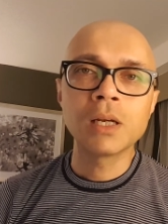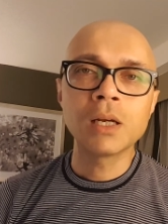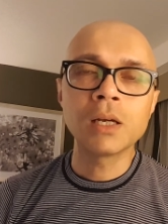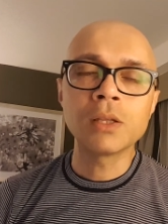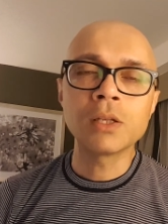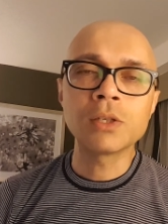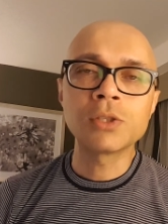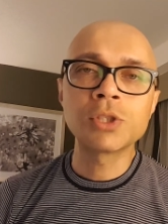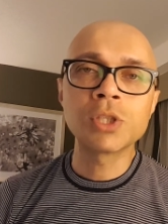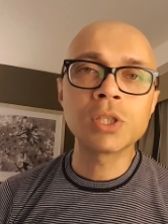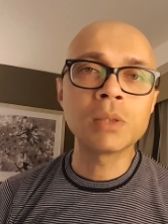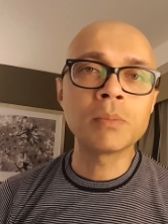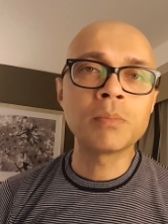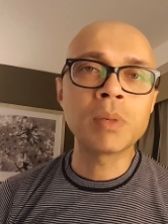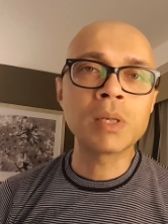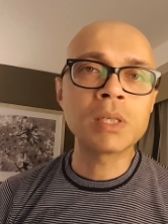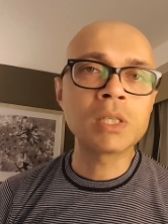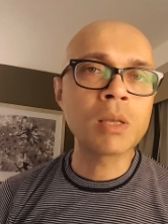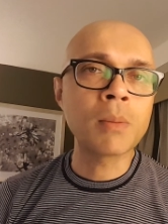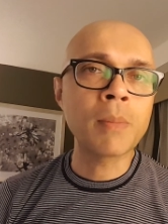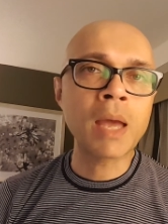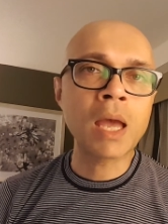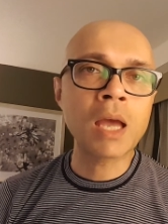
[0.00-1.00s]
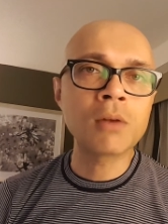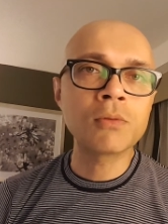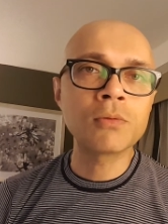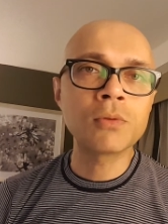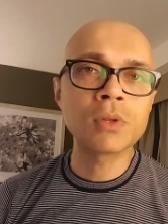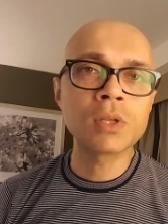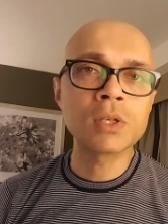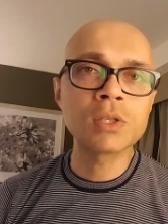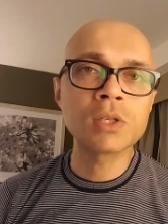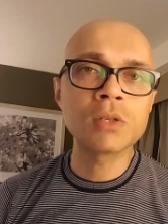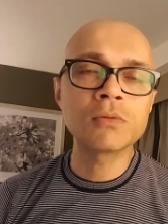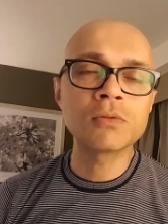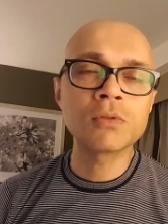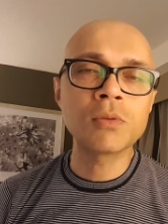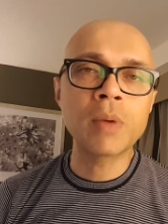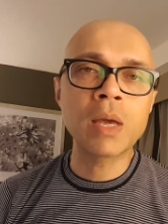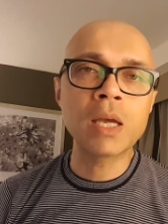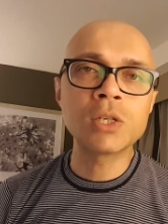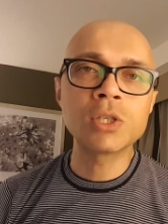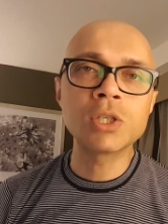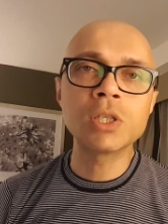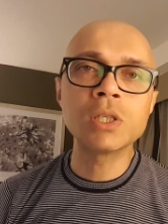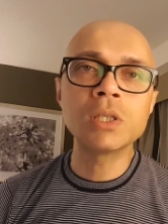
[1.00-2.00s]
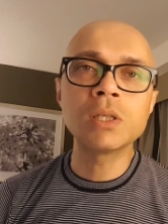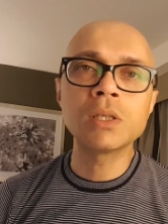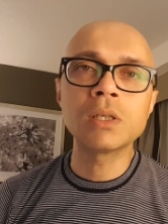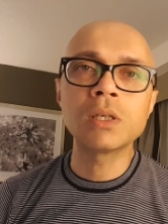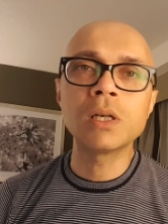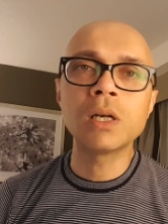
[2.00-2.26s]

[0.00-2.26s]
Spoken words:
There's still a big demand for this information,